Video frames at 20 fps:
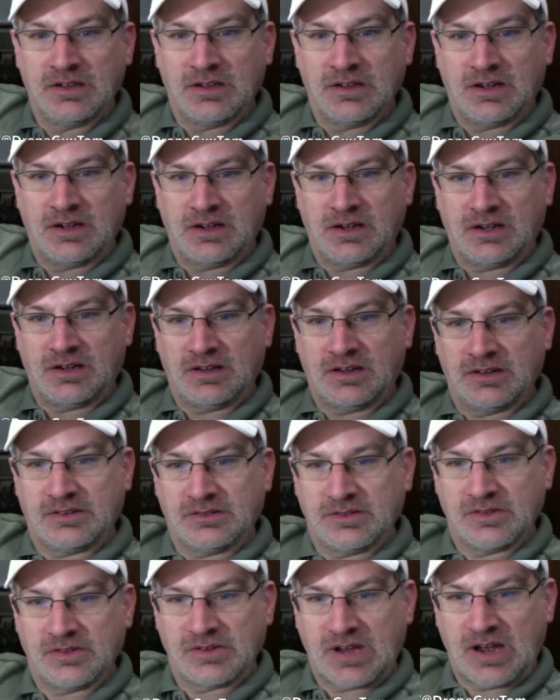uh, the
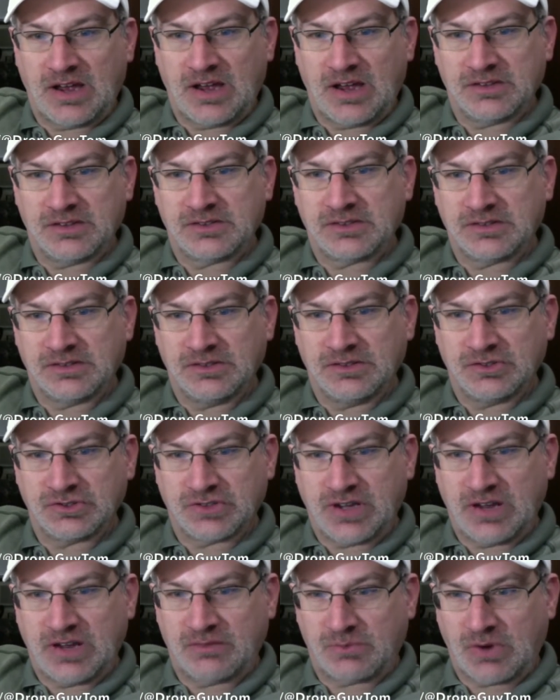little guys
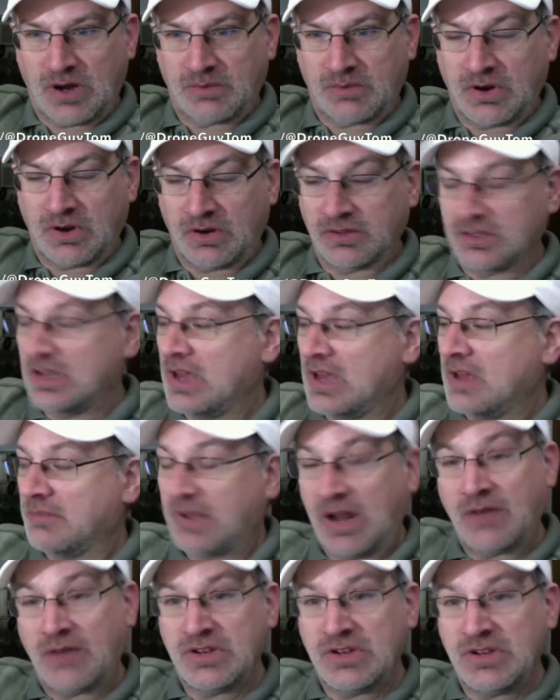usually have prop guards.
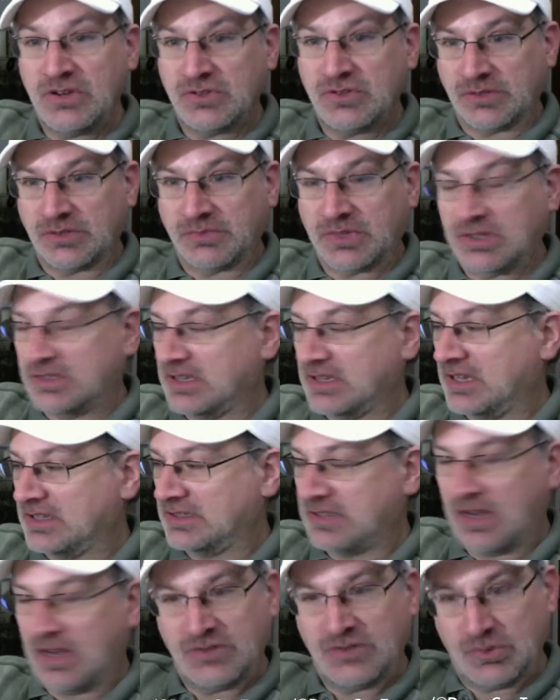But I would use them because it
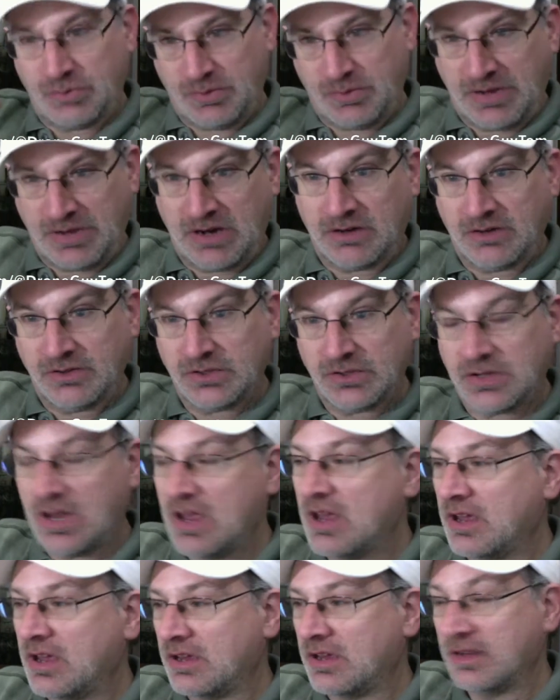saves your propellers
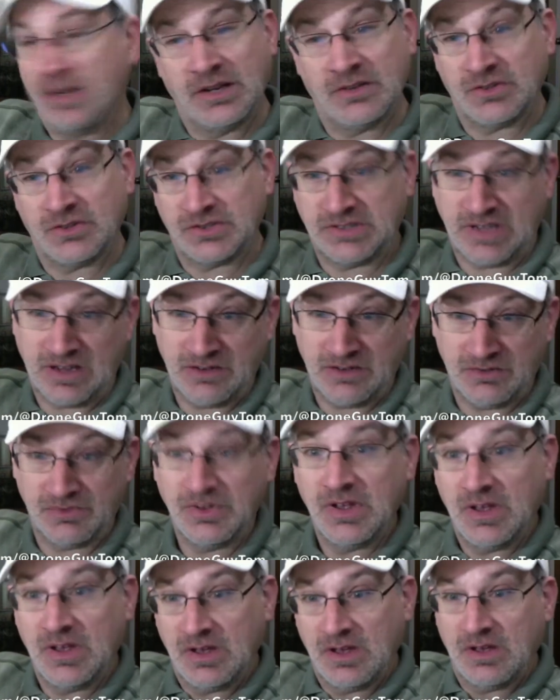it'll save
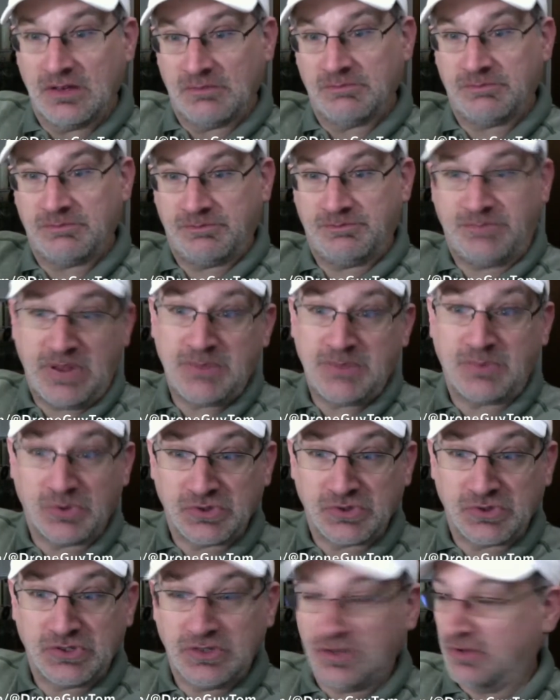people
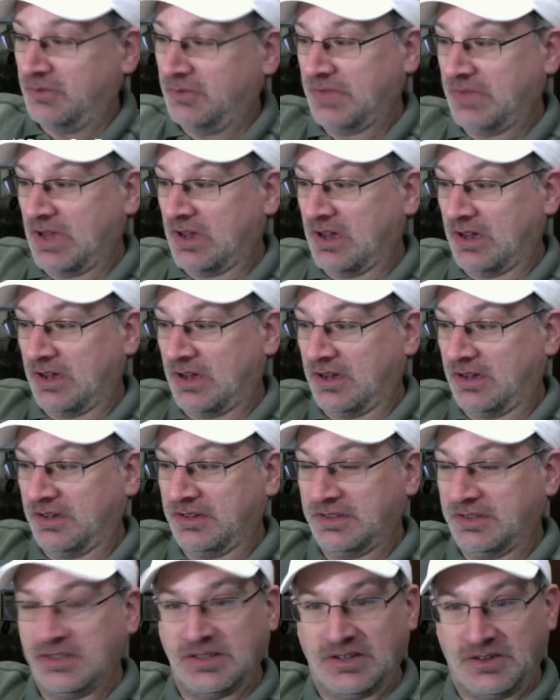too. Uh,
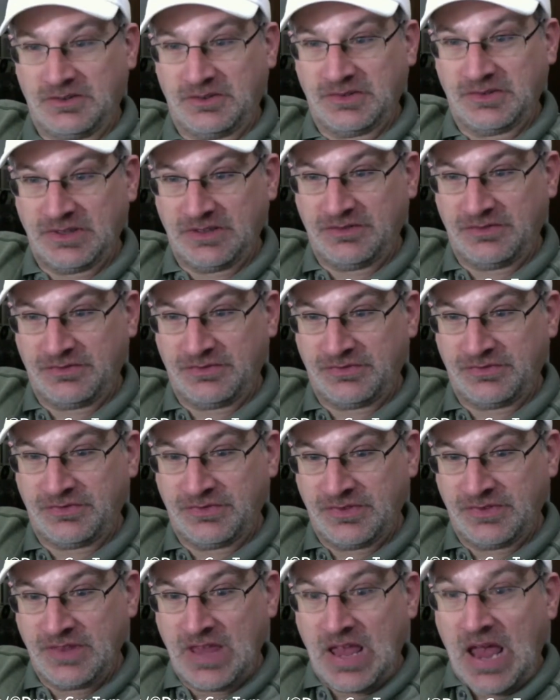you know, if
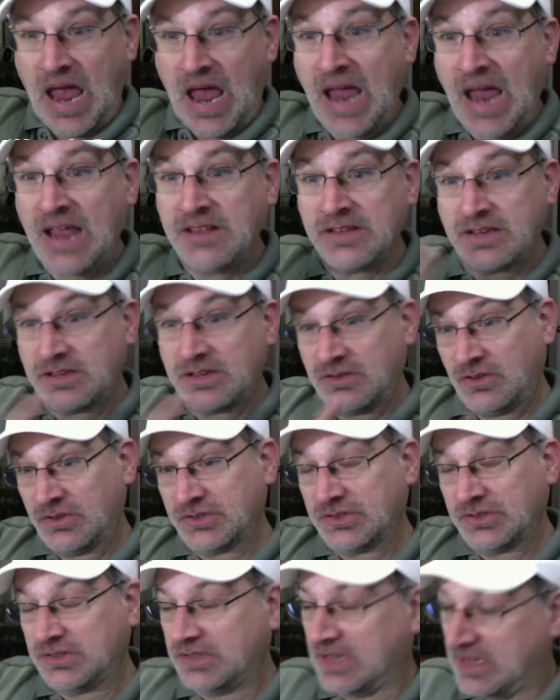and it could
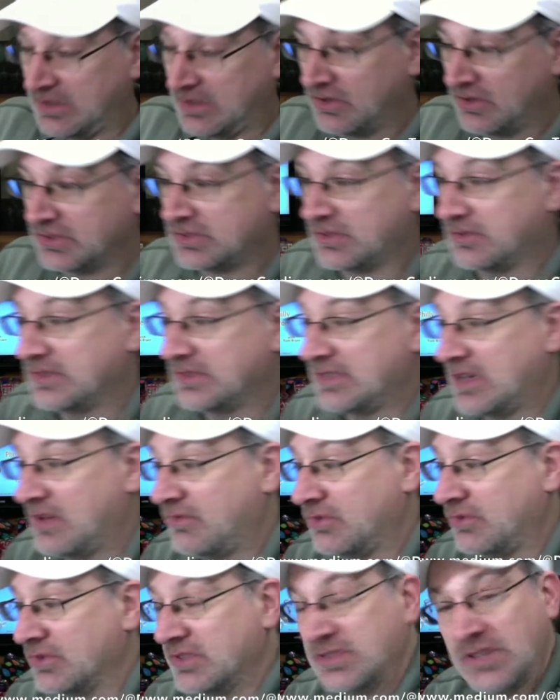also it also is
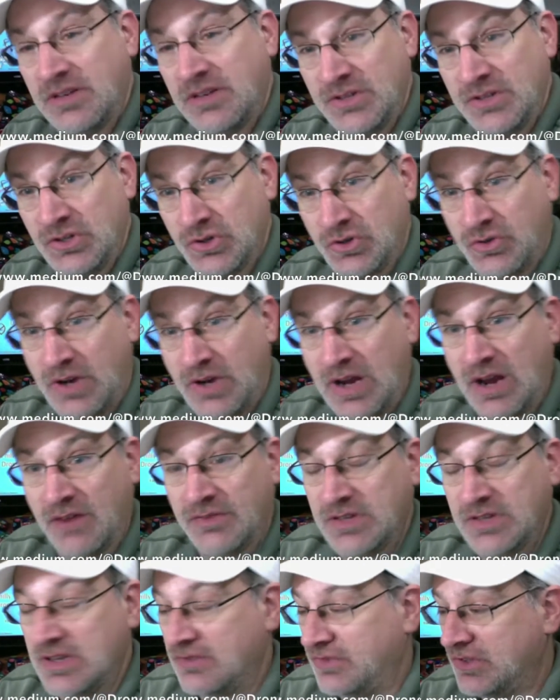helpful to saving your craft.
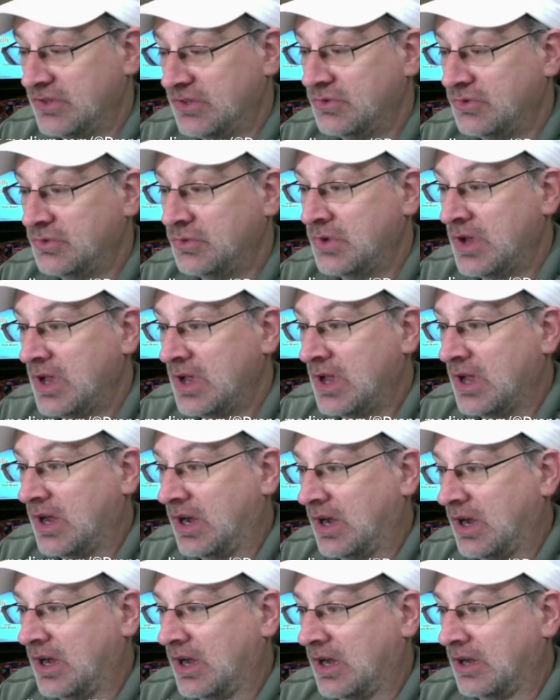If you
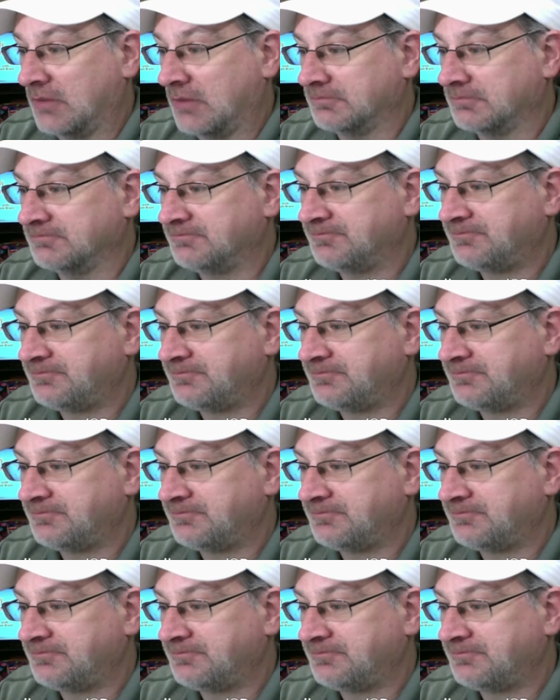um,